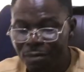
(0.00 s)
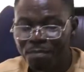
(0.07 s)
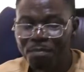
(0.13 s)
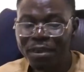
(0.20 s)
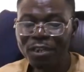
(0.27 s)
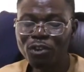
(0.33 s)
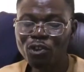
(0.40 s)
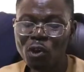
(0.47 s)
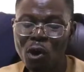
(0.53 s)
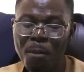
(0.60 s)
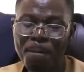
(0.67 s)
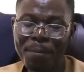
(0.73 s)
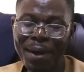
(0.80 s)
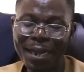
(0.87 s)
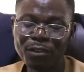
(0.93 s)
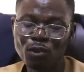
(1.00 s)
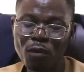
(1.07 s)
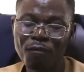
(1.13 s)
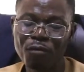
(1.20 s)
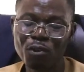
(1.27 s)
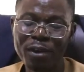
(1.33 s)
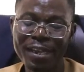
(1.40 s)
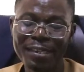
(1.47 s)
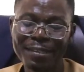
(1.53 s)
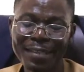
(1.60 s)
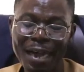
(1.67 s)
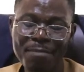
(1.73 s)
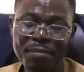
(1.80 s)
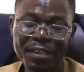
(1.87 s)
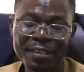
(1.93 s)
major part of your
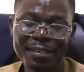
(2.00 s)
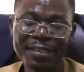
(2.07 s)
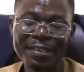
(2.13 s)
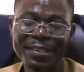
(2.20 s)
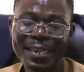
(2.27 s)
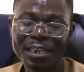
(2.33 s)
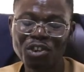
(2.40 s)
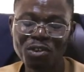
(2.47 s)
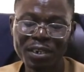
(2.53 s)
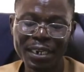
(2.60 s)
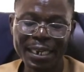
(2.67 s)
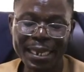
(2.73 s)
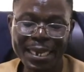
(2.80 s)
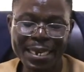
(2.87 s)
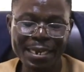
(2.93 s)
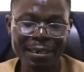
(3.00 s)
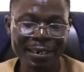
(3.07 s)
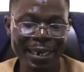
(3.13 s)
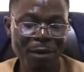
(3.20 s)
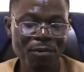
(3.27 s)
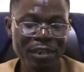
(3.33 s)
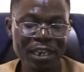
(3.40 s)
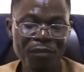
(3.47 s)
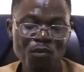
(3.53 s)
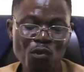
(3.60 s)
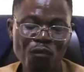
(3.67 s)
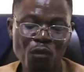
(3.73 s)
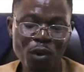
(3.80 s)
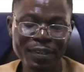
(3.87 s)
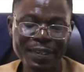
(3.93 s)
exam is the section A that will give you
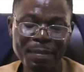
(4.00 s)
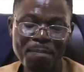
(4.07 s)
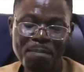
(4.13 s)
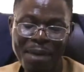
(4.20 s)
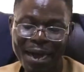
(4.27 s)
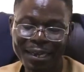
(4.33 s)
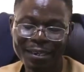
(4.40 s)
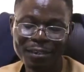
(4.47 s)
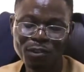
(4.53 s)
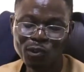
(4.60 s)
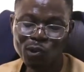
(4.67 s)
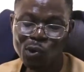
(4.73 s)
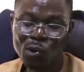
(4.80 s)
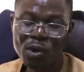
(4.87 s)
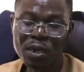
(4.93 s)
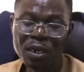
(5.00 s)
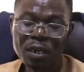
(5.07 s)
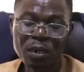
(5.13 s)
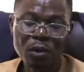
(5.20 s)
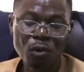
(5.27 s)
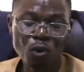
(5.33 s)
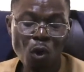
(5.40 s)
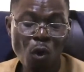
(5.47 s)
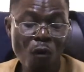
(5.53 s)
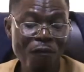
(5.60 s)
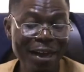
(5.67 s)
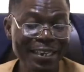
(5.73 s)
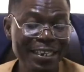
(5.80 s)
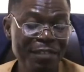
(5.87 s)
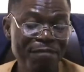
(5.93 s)
40 marks. So go
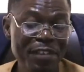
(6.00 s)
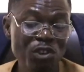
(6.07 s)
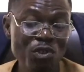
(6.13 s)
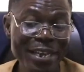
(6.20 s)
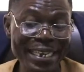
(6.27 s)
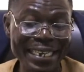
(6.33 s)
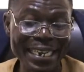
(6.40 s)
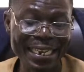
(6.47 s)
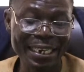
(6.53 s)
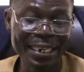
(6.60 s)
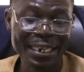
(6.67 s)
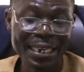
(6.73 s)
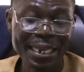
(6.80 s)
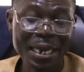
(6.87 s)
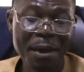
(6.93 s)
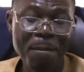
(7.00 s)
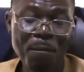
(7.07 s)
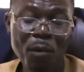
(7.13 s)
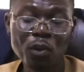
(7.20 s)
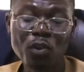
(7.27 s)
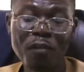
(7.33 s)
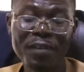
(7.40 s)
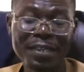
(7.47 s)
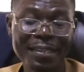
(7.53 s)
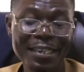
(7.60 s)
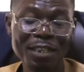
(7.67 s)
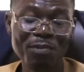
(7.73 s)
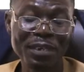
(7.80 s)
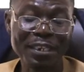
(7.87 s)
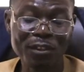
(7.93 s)
over this video again. Most of the
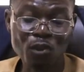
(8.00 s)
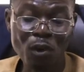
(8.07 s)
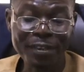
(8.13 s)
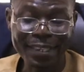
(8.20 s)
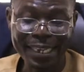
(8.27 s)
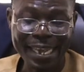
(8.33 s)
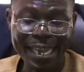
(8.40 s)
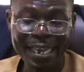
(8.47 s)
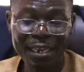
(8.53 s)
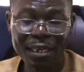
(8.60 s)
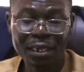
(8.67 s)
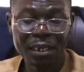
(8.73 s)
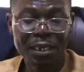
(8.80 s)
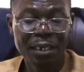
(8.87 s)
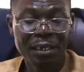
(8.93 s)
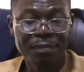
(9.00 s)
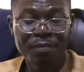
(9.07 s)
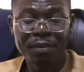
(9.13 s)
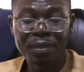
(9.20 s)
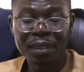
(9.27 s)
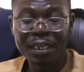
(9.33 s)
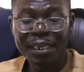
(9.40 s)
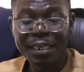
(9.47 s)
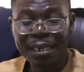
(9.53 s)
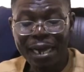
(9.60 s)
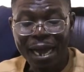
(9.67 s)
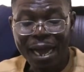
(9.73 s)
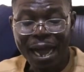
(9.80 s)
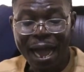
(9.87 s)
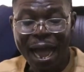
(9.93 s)
things we discuss here
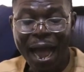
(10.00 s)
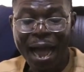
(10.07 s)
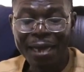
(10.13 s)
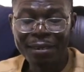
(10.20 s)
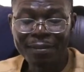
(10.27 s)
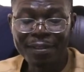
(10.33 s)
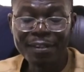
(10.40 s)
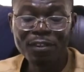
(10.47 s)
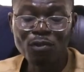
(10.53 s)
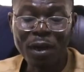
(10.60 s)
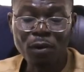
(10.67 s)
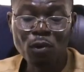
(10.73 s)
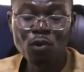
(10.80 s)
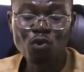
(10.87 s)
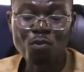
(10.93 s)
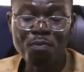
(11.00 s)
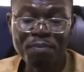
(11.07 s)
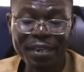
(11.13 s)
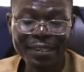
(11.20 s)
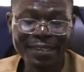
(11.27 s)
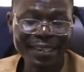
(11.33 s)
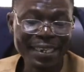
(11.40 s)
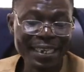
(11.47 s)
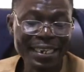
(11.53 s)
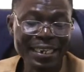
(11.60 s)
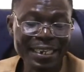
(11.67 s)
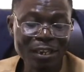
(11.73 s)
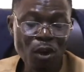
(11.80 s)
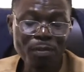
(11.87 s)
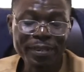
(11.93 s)
are things you are going to meet in
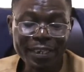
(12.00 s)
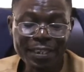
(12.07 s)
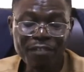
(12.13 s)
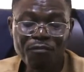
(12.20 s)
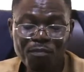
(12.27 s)
the objective